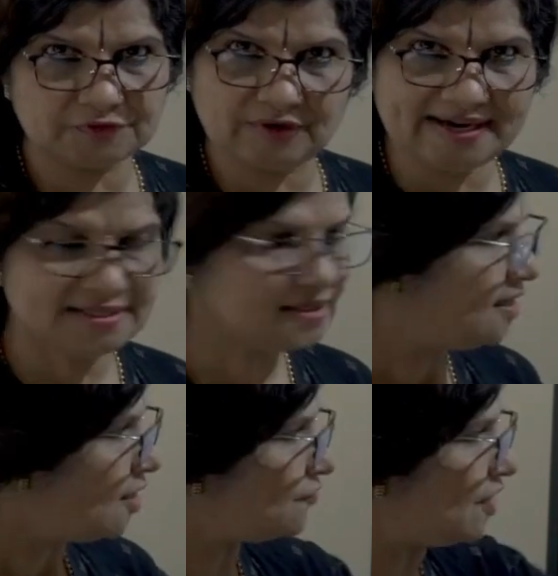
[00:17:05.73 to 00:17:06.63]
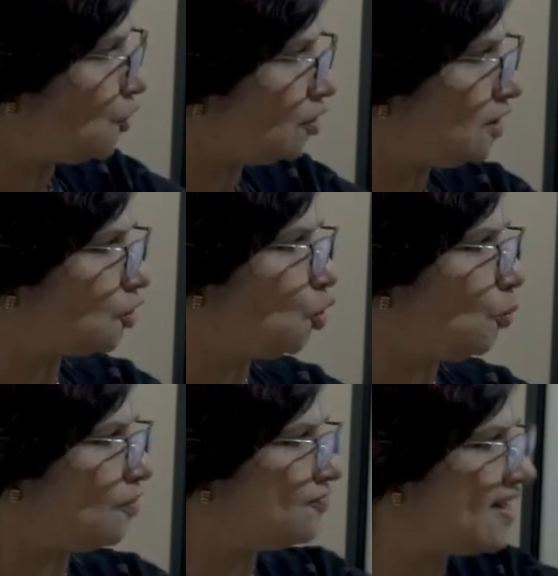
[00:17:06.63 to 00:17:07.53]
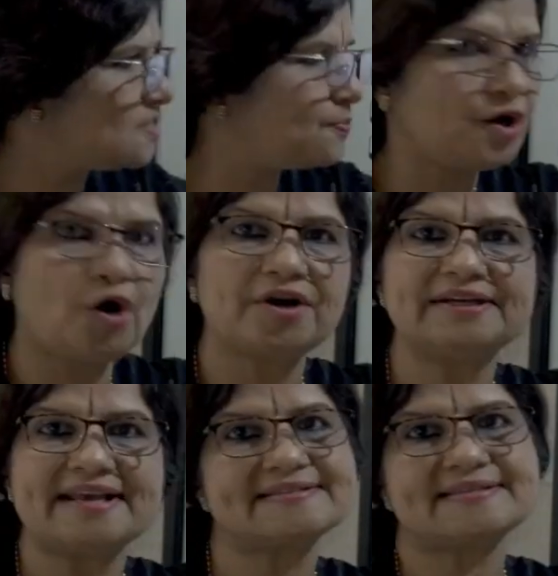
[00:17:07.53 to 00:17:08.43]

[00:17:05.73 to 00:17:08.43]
right? We know the group of least priority